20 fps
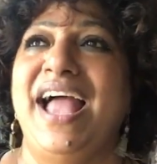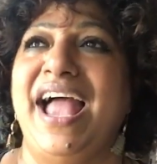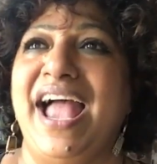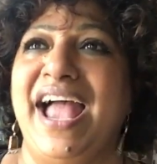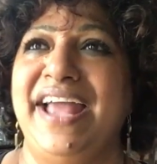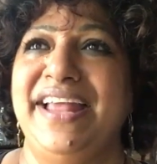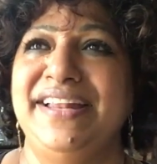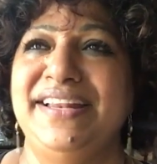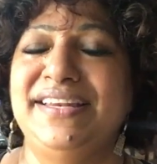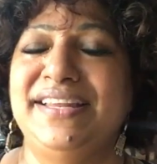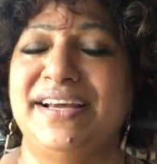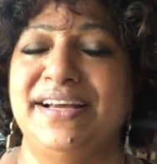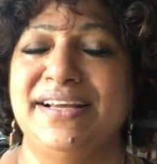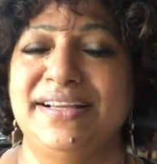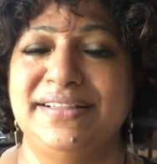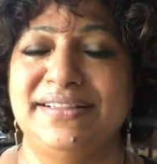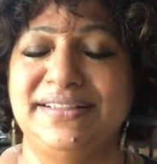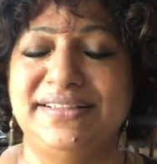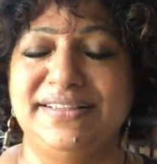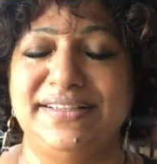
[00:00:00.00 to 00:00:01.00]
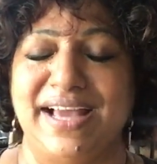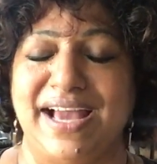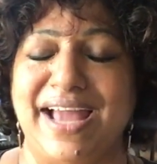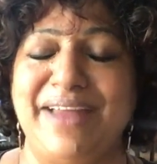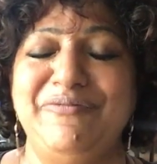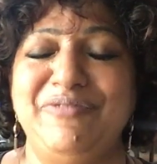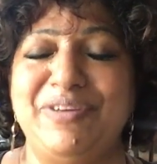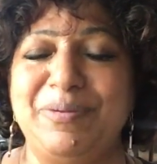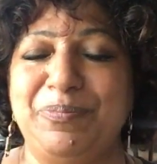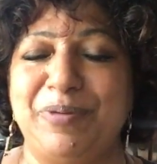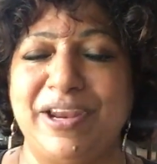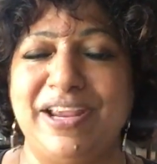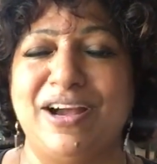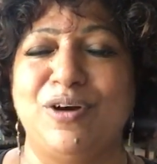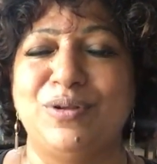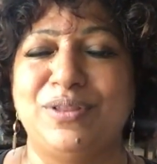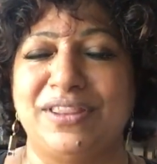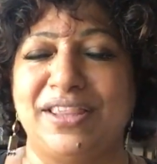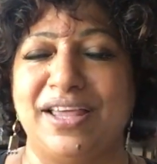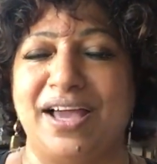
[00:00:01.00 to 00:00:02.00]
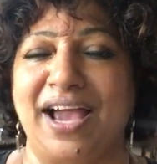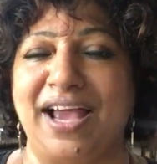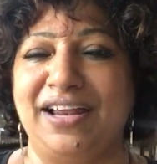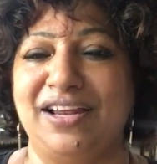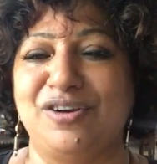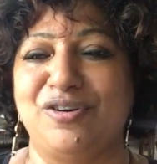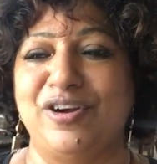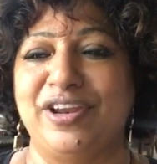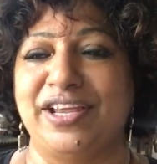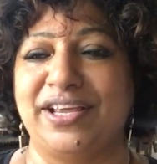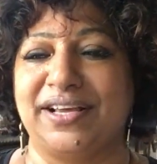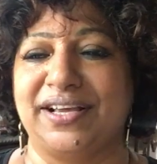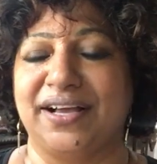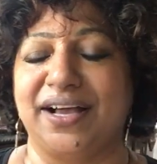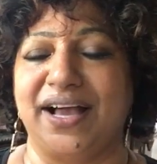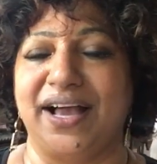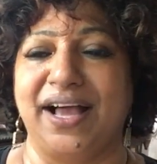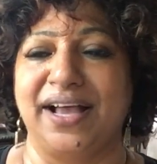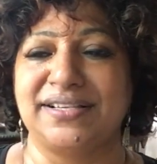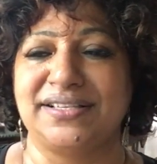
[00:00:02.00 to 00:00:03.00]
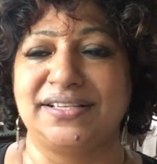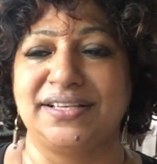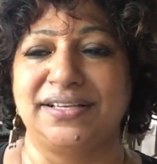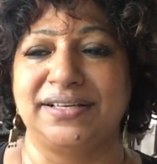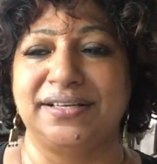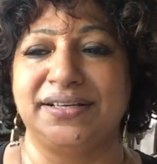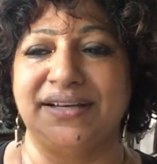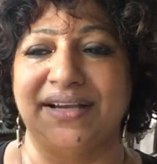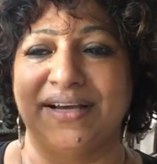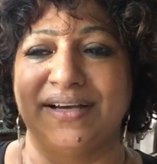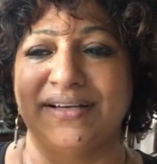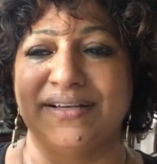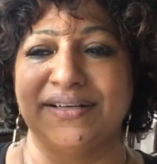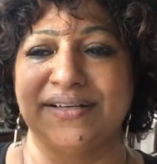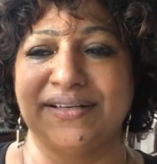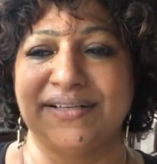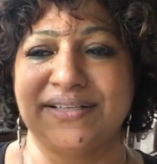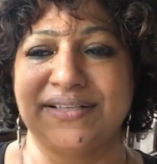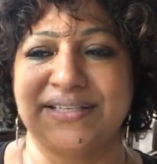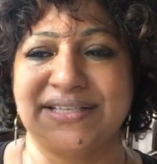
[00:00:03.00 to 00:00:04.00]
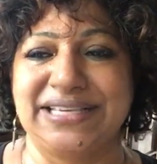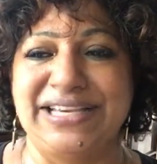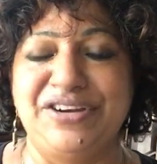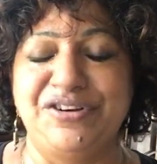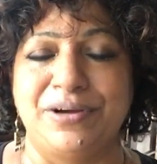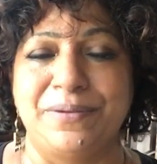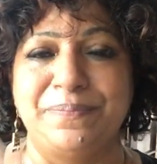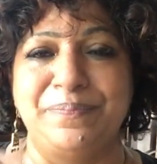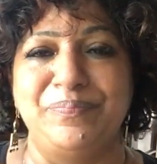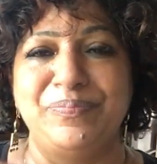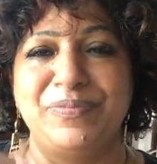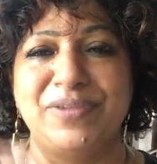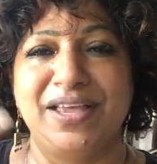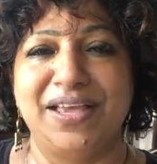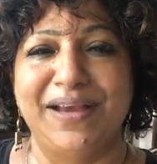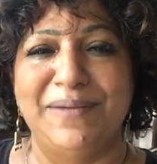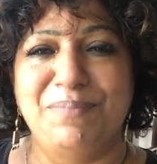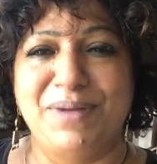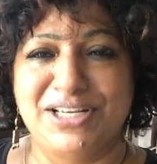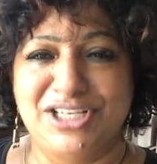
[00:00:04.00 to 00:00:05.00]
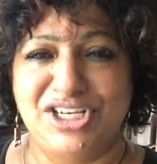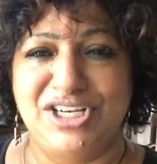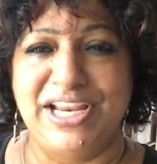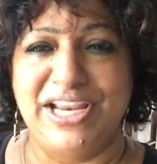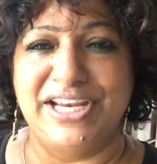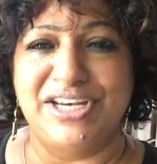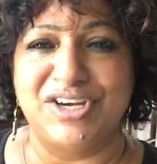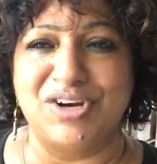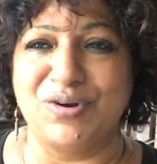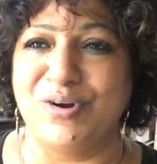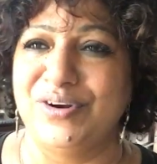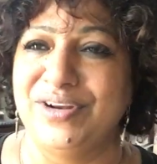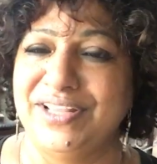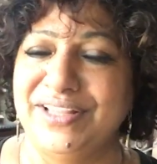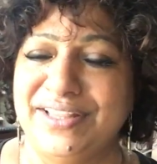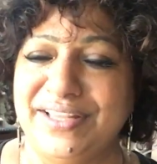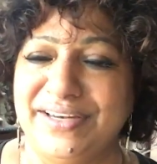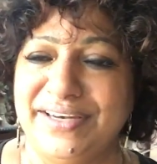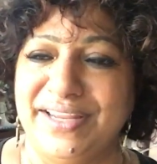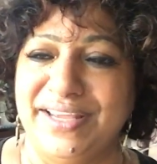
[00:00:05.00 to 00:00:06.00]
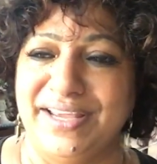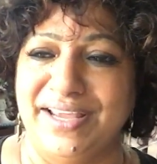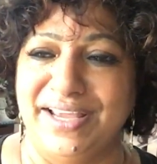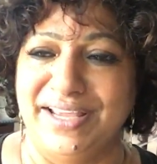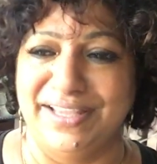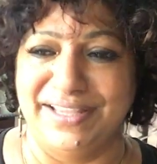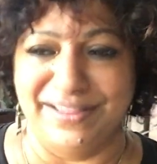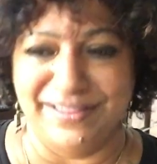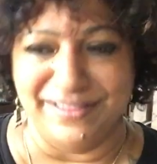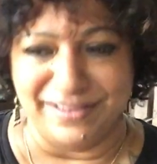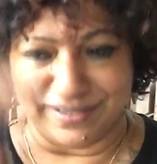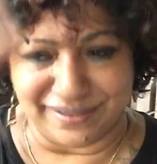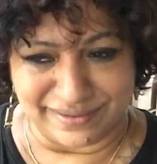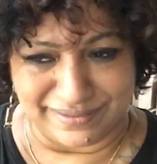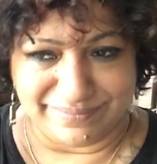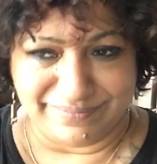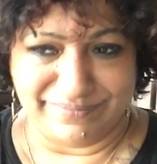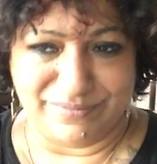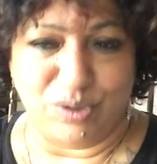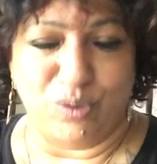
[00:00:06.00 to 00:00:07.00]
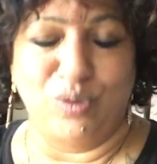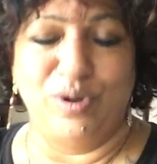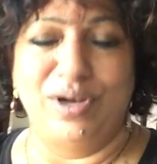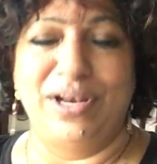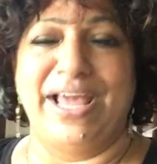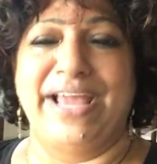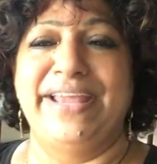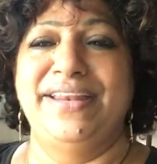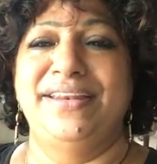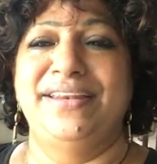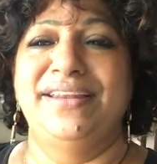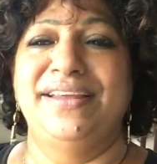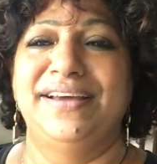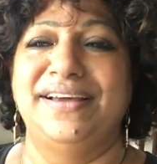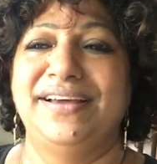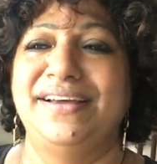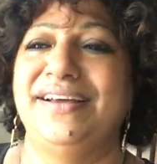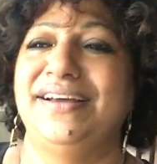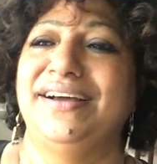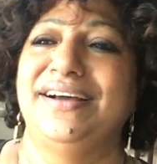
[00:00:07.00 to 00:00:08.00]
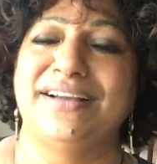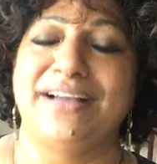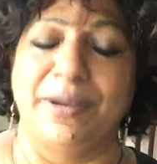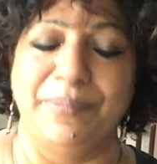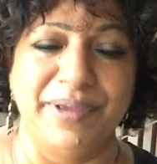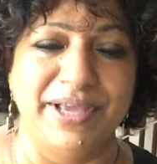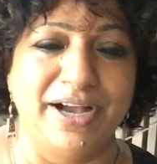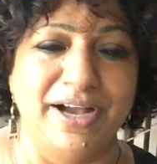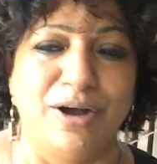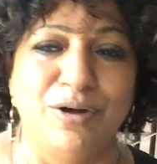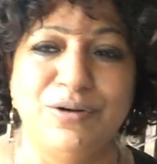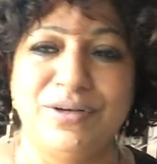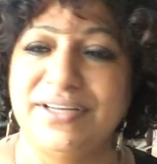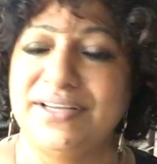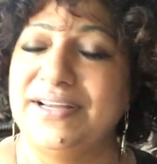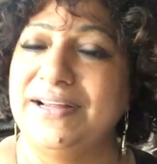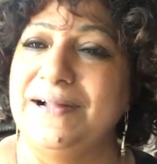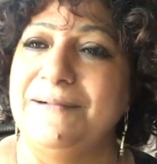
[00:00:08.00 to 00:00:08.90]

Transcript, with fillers: And, uh, and we bring out the hyaluronic acid uh, uh serum much later on in the day, eh, in the whole line uh, coming out.